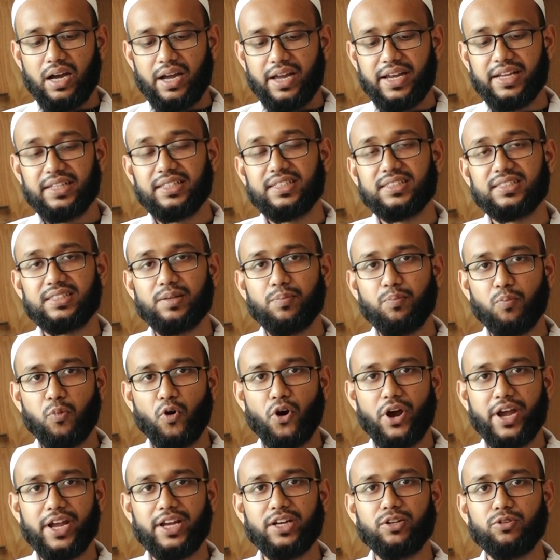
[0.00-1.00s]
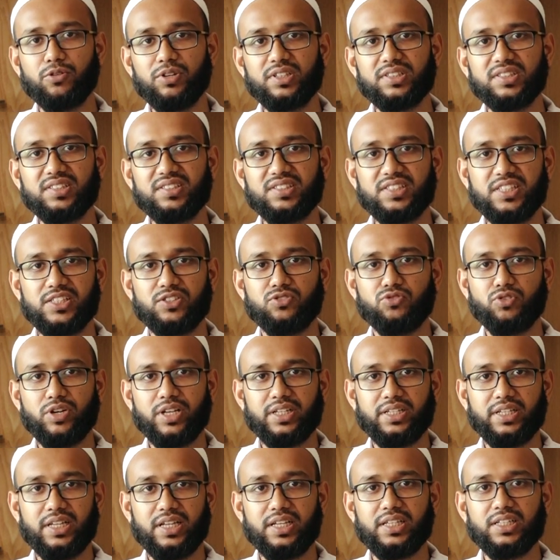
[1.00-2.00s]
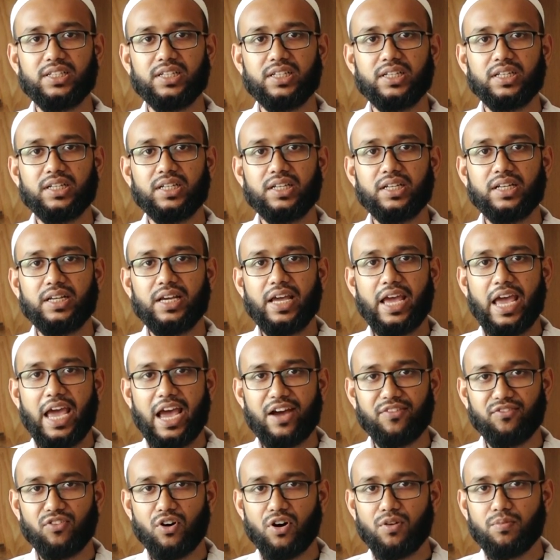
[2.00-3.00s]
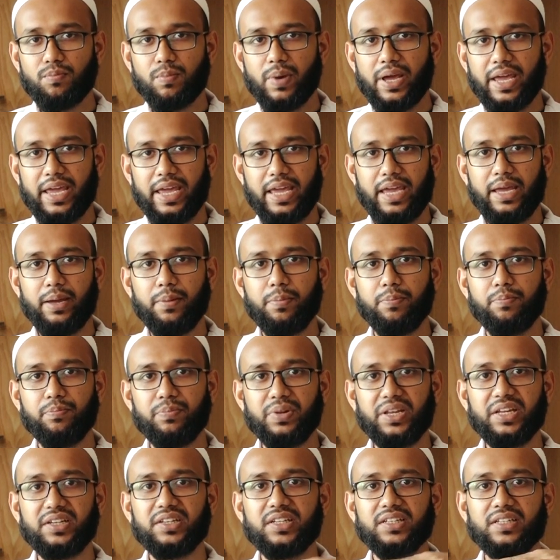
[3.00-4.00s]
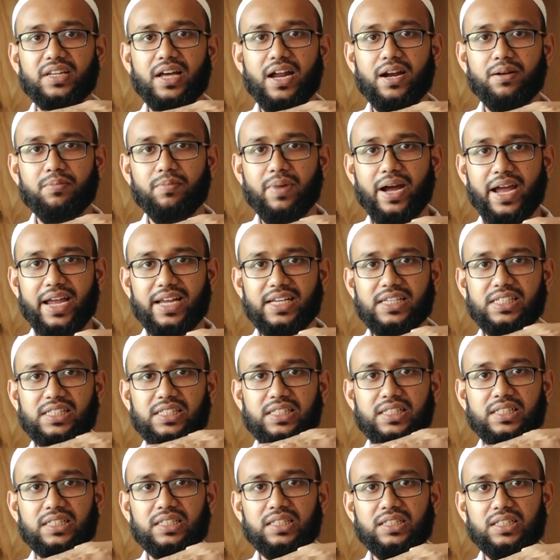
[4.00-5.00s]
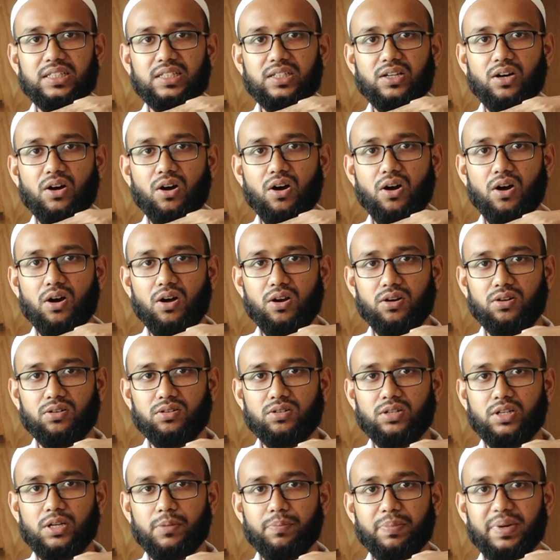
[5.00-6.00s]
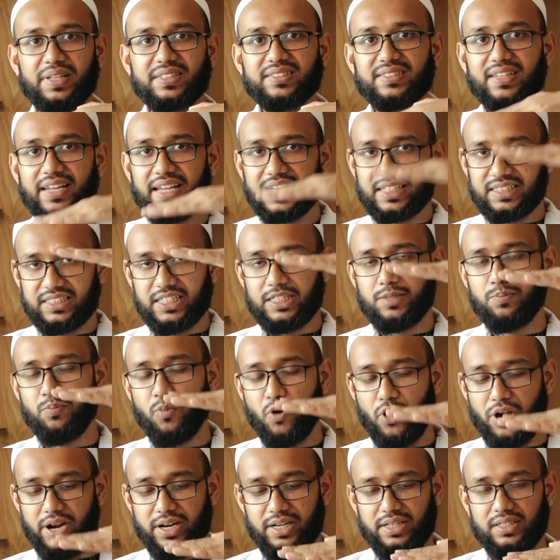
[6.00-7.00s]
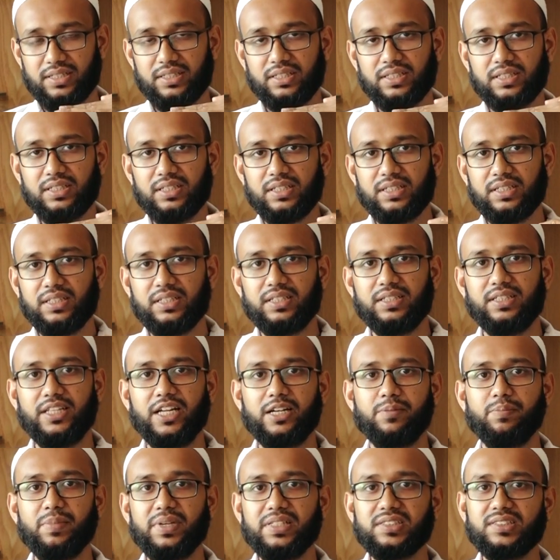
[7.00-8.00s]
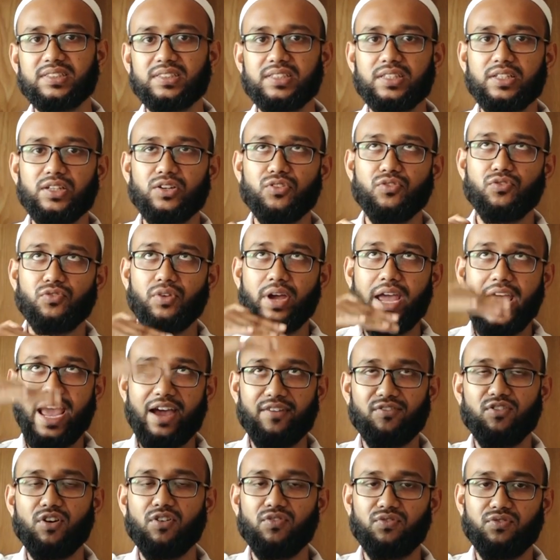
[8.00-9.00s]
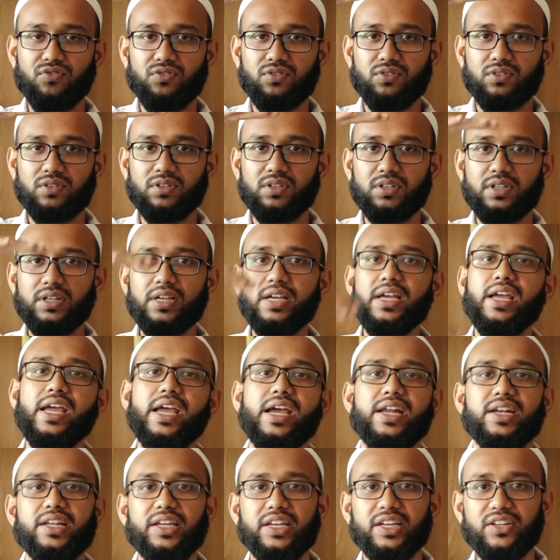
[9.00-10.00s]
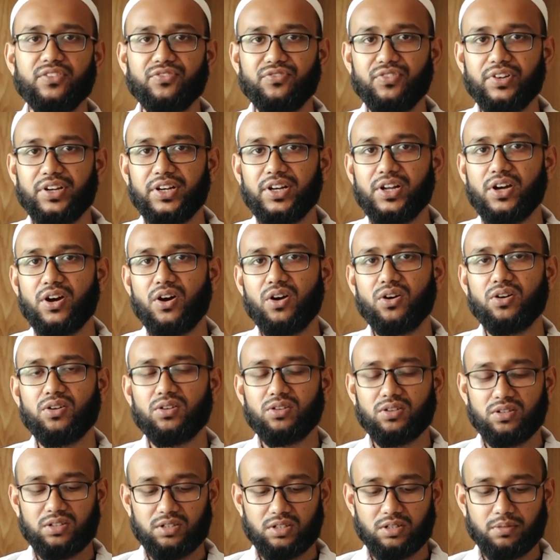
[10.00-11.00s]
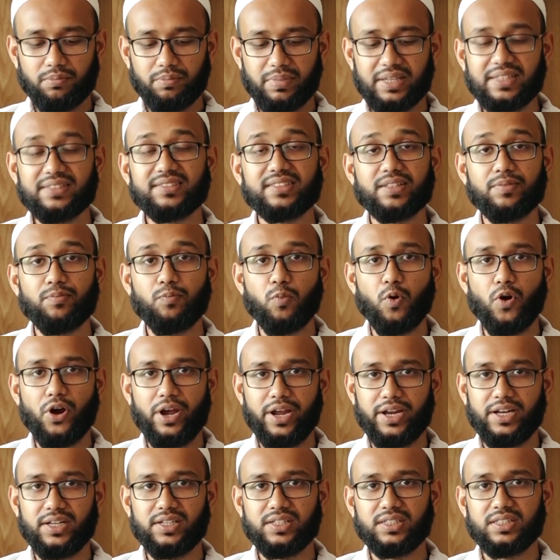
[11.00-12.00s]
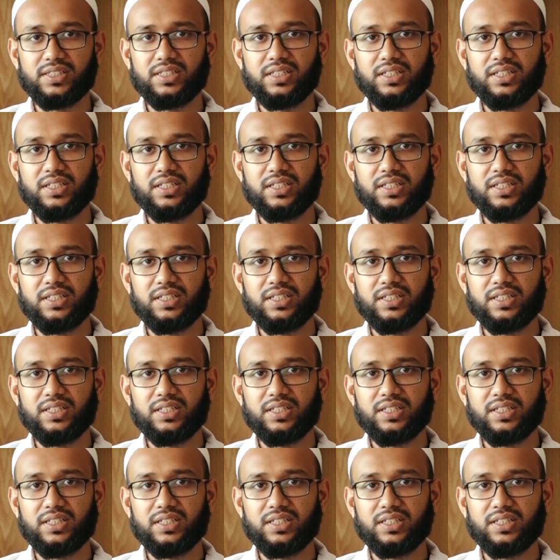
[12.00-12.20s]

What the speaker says: it is a point which is situated above a predetermined or pre-selected point, that means above. And inferior means a point